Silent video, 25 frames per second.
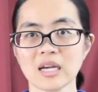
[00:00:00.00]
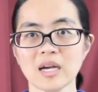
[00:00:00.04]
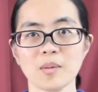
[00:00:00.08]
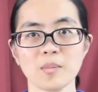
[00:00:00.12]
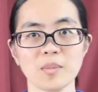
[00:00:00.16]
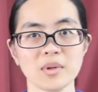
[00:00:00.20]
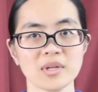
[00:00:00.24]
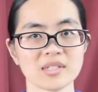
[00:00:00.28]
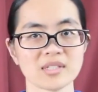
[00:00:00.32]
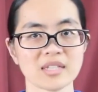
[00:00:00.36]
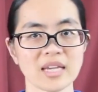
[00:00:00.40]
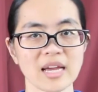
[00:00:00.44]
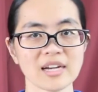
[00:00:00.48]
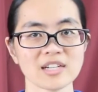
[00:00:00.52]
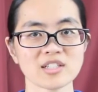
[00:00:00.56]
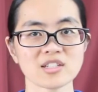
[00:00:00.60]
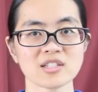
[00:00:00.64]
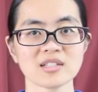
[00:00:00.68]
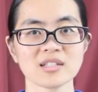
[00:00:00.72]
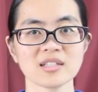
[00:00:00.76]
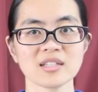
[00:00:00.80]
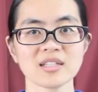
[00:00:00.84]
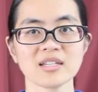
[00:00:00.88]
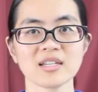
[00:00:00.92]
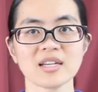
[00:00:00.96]
but it's
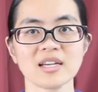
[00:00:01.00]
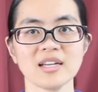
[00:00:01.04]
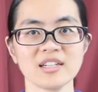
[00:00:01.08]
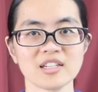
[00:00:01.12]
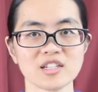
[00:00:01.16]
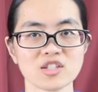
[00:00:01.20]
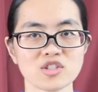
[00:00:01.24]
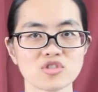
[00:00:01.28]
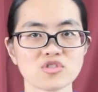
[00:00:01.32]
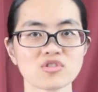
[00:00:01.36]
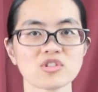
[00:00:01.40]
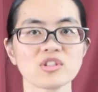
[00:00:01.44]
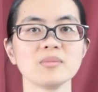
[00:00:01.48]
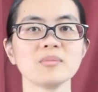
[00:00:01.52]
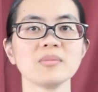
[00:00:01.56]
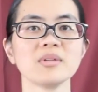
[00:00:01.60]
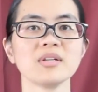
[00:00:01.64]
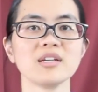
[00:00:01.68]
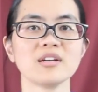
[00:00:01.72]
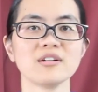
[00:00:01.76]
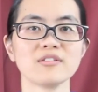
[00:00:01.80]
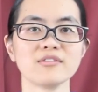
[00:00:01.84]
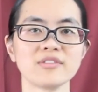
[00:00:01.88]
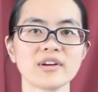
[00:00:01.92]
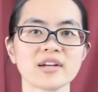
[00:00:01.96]
actually an extremely
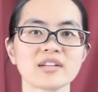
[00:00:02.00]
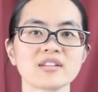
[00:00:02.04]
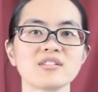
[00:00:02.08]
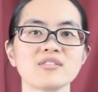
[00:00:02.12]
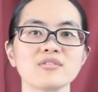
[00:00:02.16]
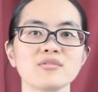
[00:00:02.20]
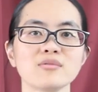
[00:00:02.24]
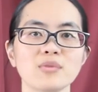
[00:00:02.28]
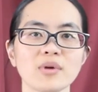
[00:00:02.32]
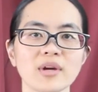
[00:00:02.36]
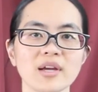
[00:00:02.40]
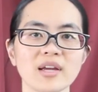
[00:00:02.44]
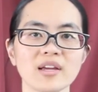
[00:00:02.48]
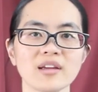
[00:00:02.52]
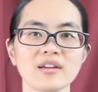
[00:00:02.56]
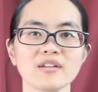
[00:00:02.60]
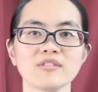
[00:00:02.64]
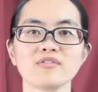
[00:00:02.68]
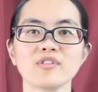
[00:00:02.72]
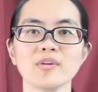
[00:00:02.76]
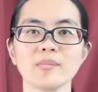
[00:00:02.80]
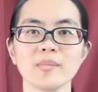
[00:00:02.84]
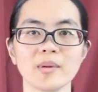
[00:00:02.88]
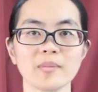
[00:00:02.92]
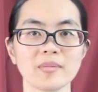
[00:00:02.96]
effective way
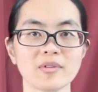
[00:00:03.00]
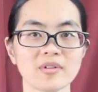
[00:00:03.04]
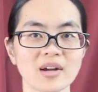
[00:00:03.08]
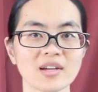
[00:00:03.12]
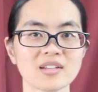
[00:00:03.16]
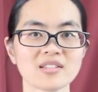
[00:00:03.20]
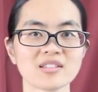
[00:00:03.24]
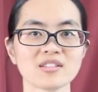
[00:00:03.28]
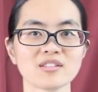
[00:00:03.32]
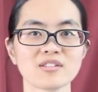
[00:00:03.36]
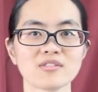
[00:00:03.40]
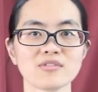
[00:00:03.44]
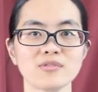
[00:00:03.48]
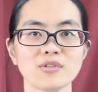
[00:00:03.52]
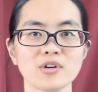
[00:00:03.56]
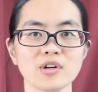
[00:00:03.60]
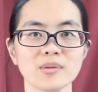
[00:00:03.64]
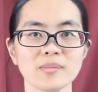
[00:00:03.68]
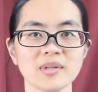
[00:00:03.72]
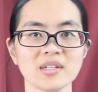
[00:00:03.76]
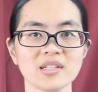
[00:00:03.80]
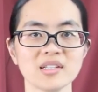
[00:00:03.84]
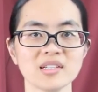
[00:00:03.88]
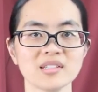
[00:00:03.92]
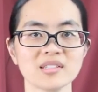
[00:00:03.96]
for memorizing the
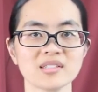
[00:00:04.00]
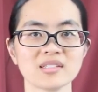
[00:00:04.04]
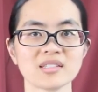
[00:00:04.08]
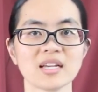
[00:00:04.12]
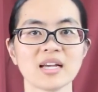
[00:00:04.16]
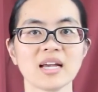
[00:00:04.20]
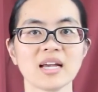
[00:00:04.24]
formulas,